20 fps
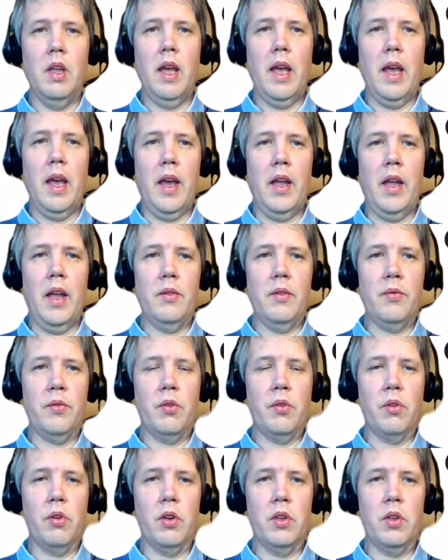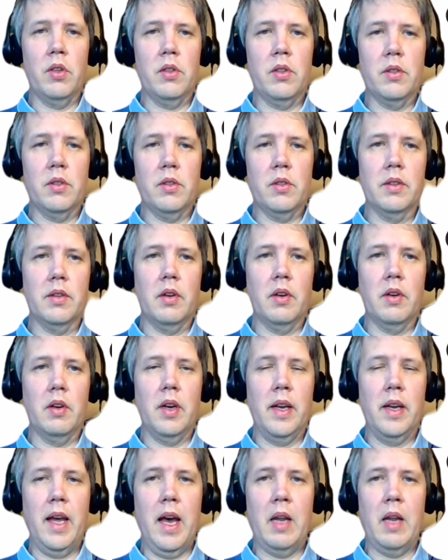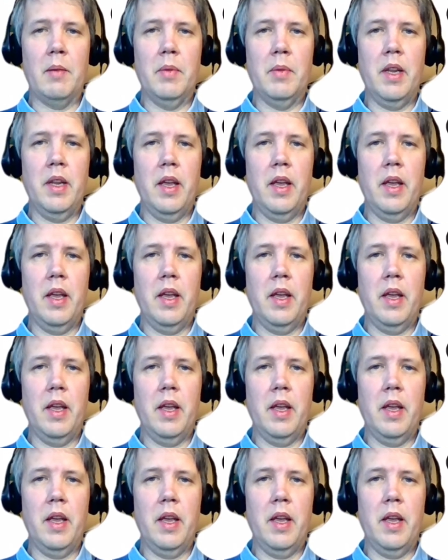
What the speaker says: and of course an admin